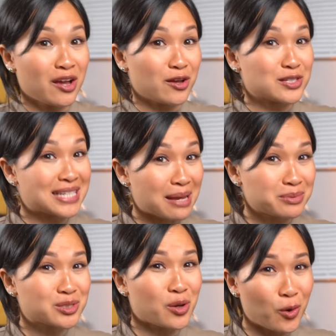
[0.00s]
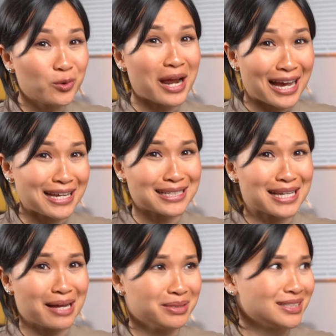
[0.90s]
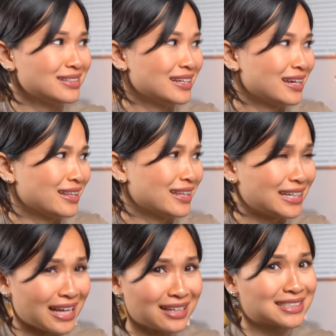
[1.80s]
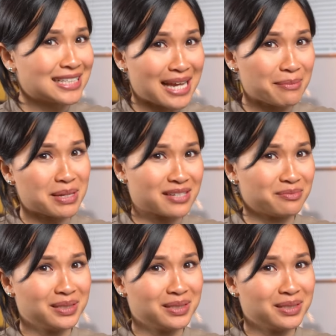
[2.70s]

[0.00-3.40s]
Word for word: on Samsung's own high-end tablet, the Galaxy Tab S7